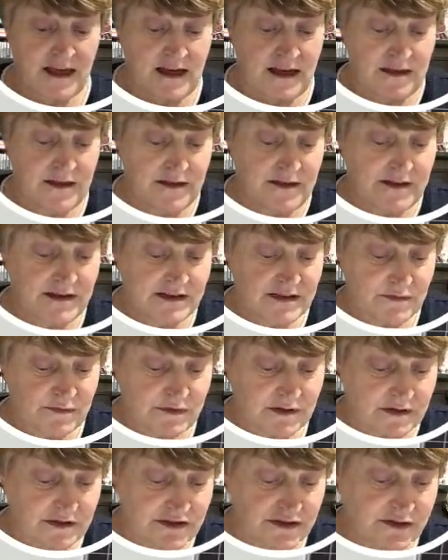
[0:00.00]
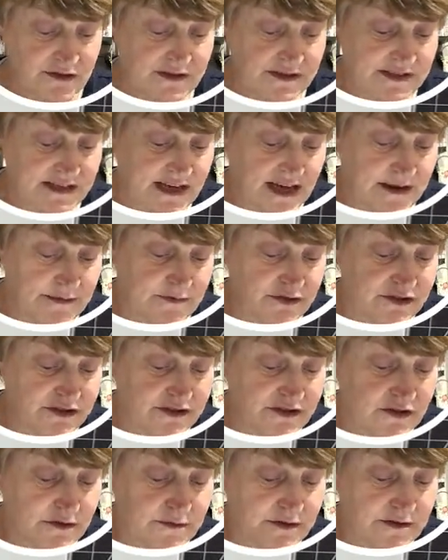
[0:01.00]
And then this will do the same,
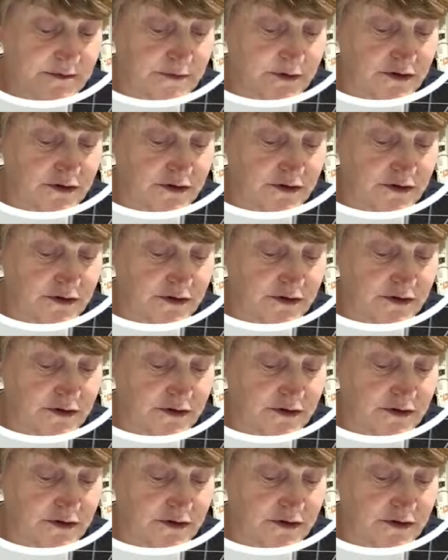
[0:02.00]
just top to